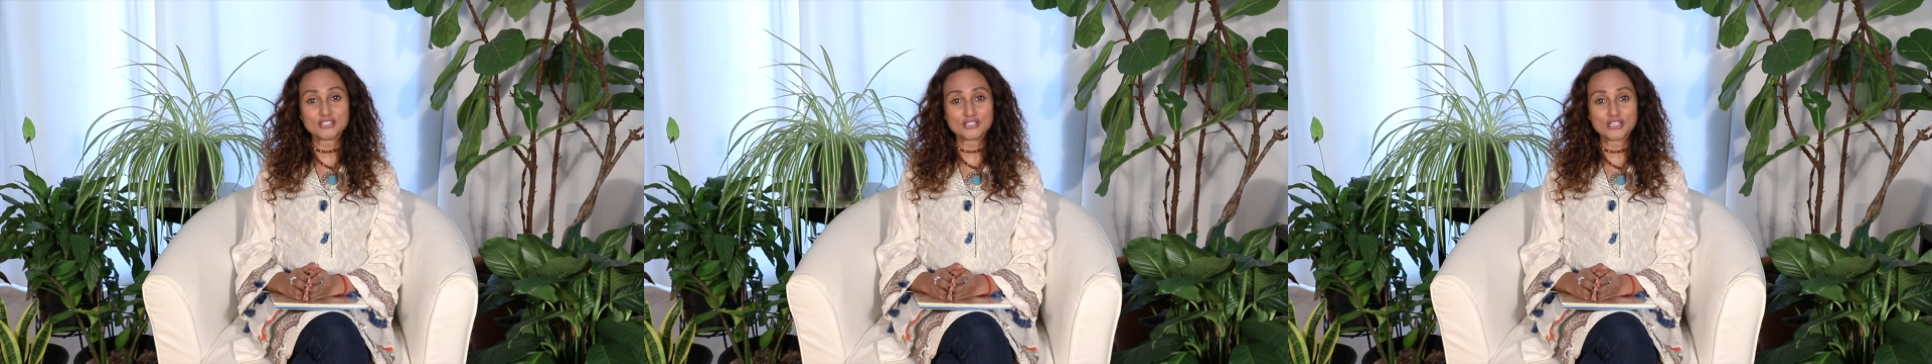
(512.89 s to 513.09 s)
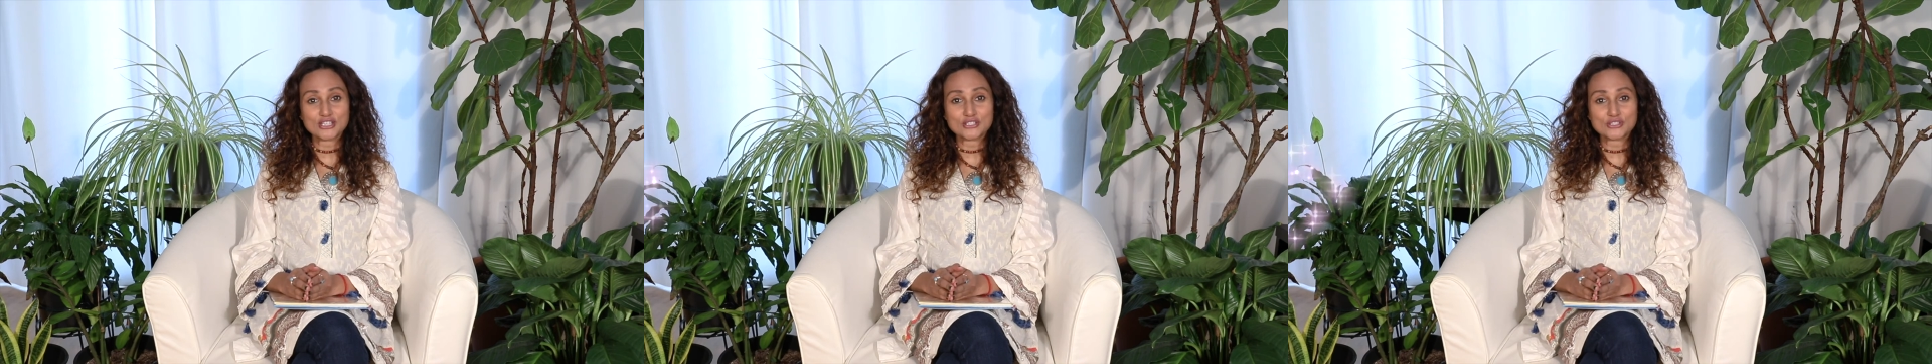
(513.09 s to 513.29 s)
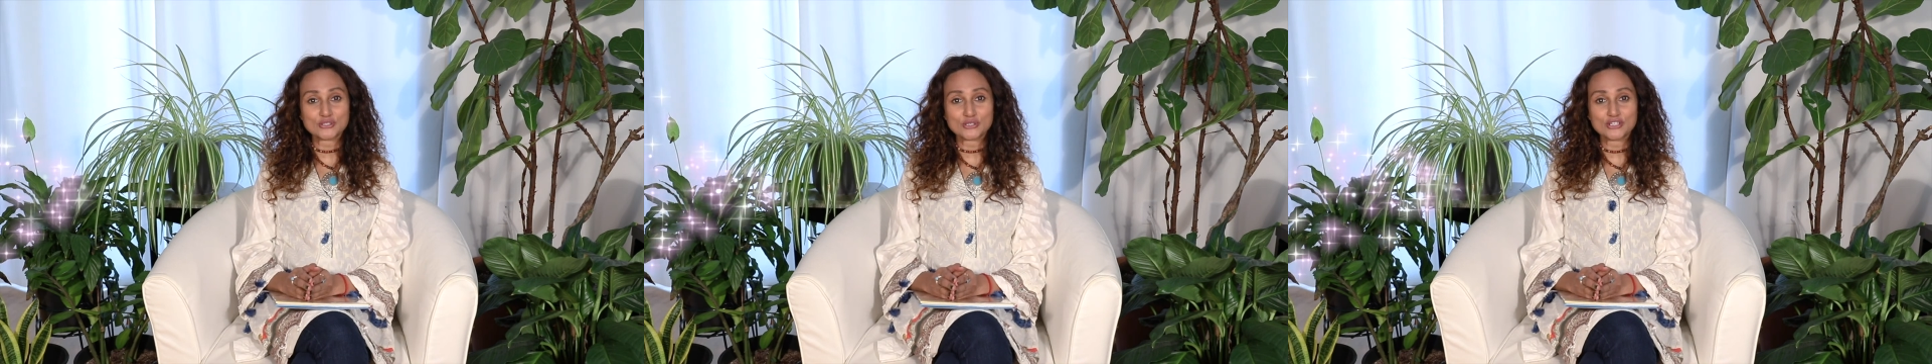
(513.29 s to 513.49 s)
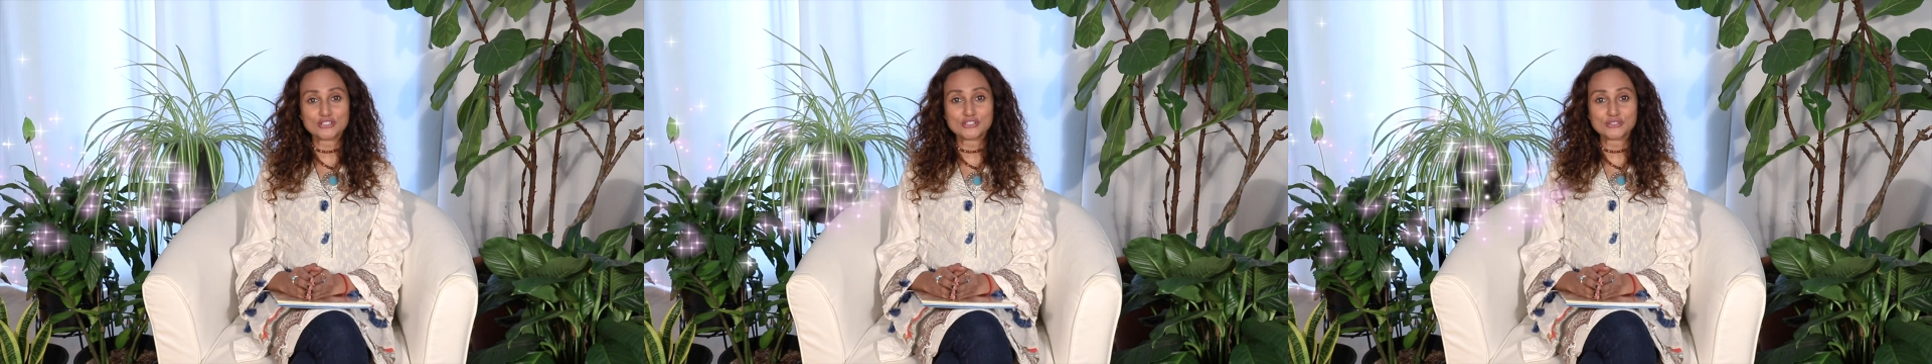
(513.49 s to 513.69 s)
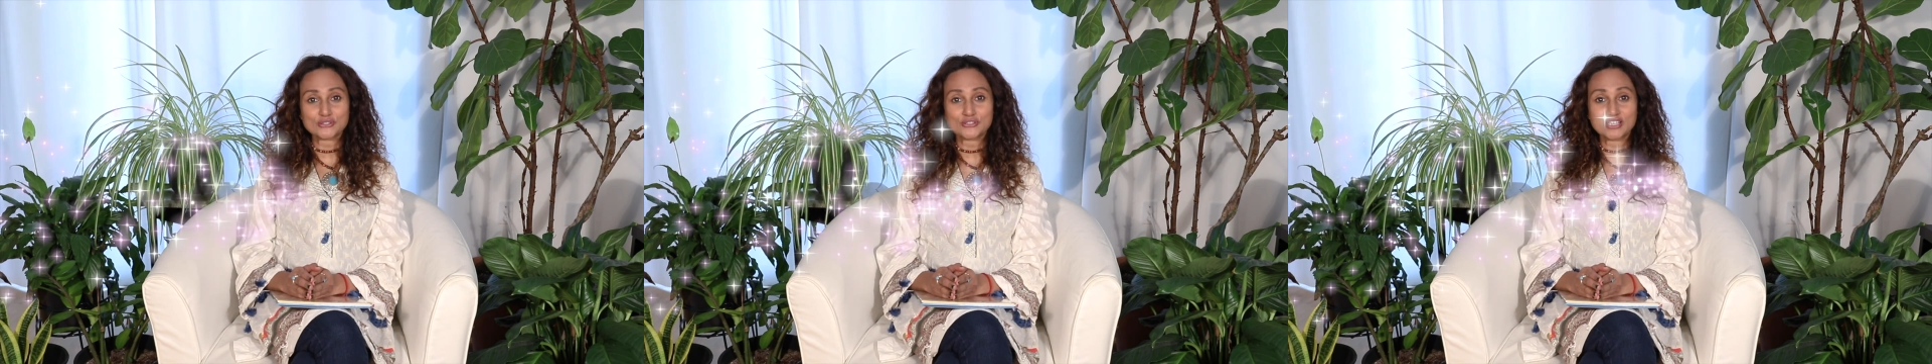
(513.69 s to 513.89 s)
to enjoy
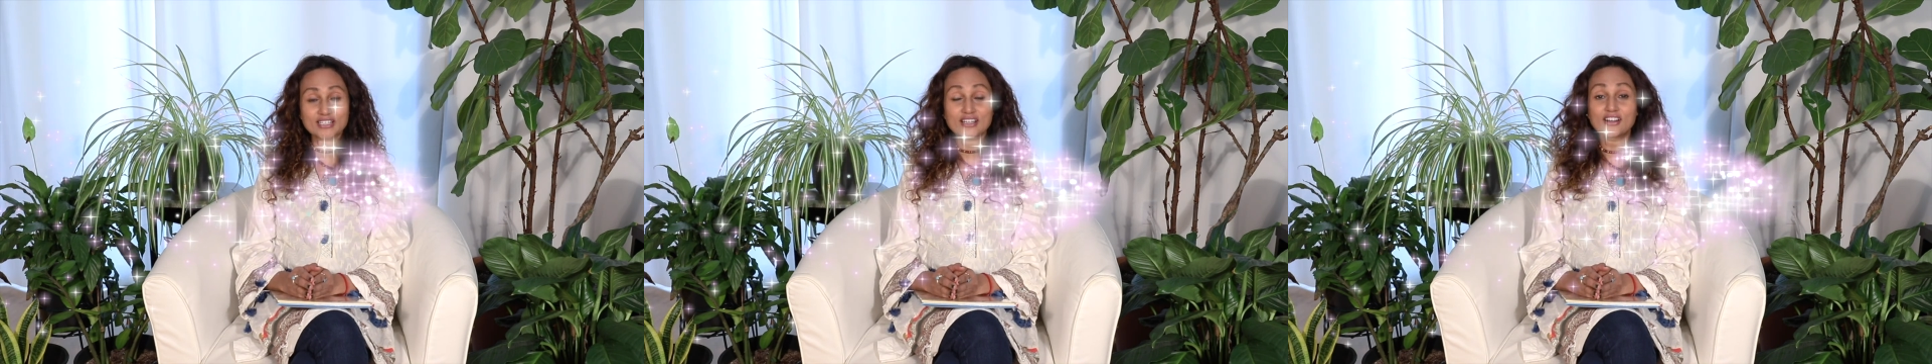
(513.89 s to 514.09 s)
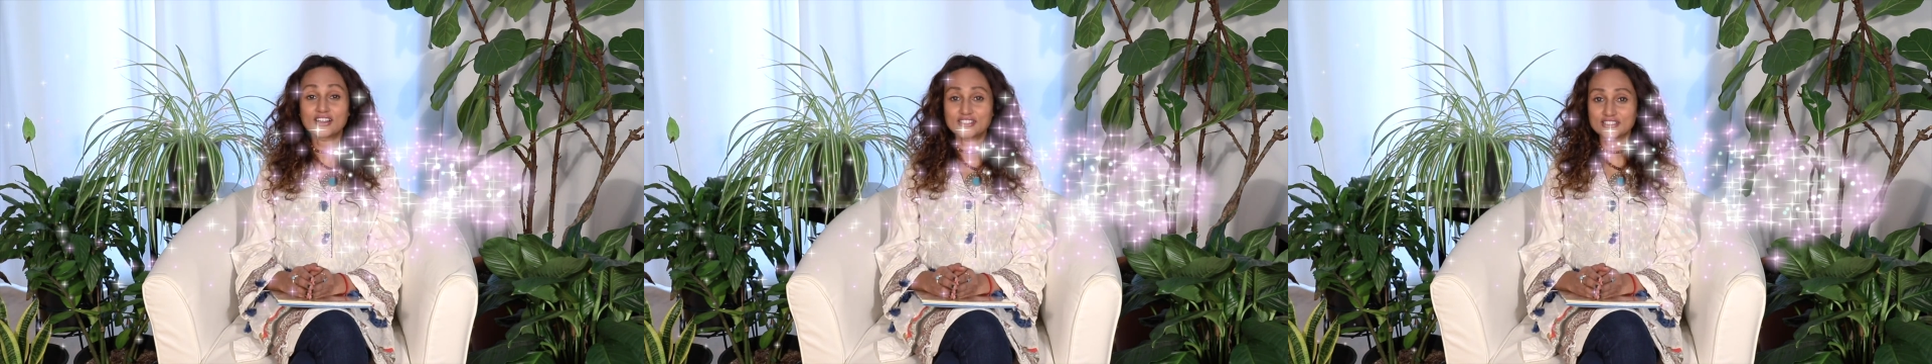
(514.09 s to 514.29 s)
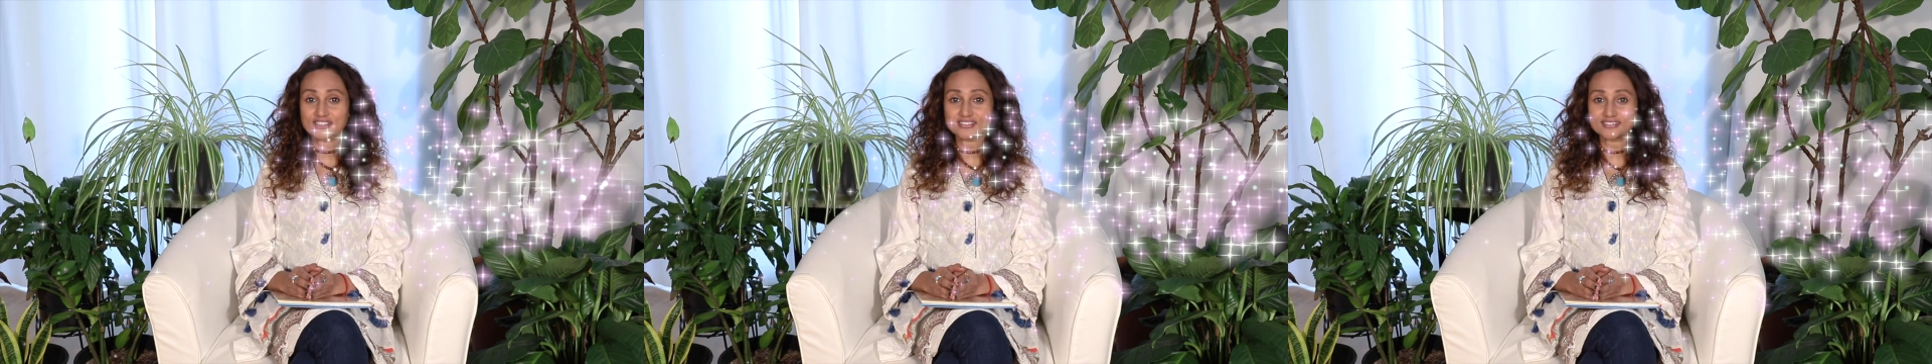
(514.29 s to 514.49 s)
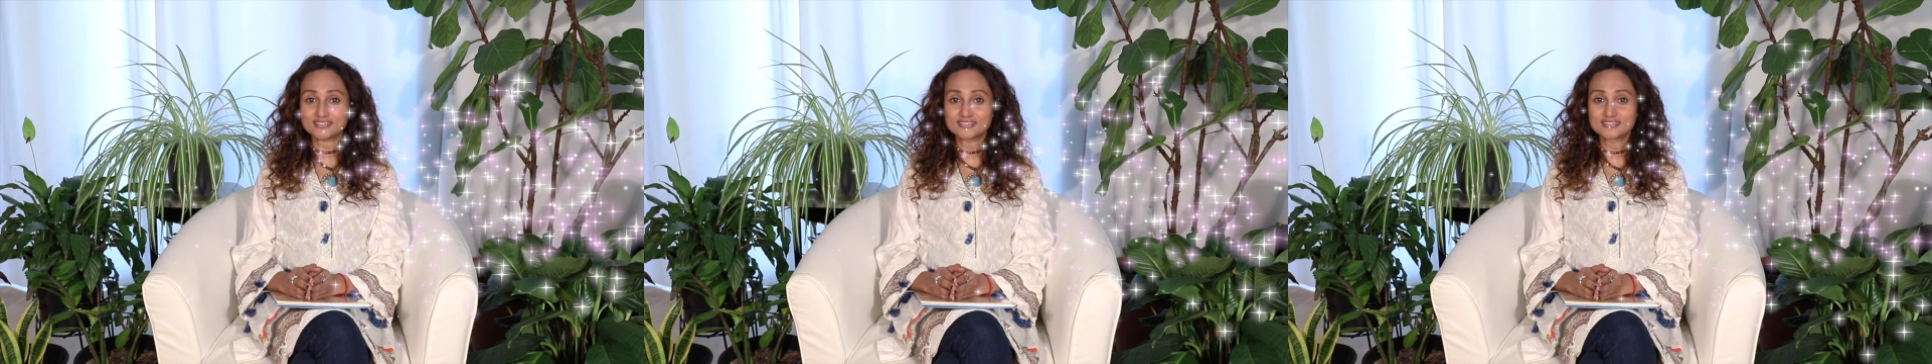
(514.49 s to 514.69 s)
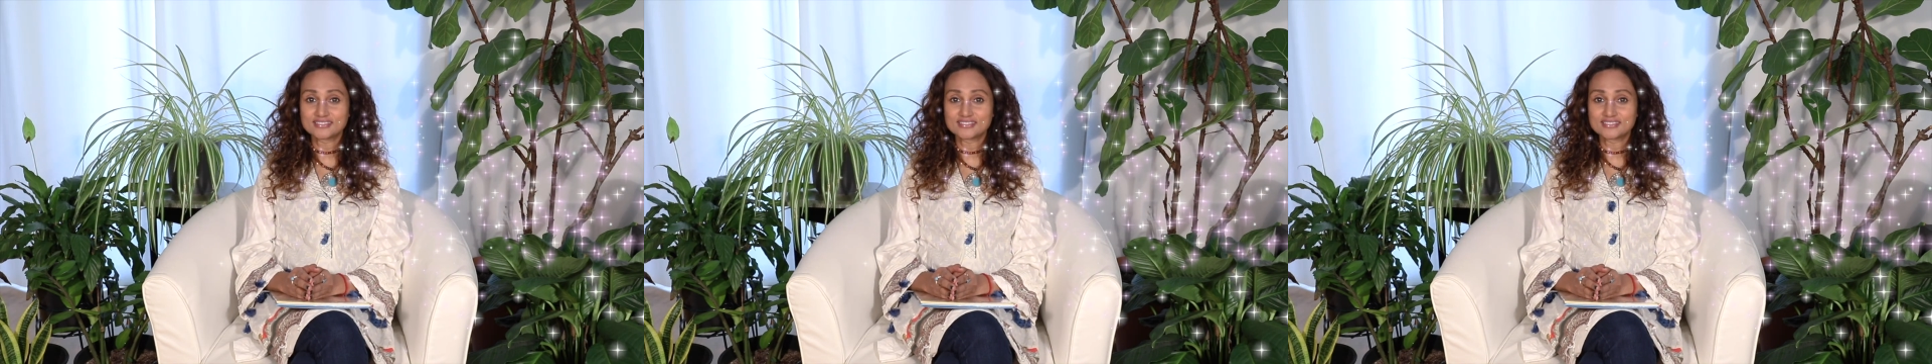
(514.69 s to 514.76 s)
during Hanukkah?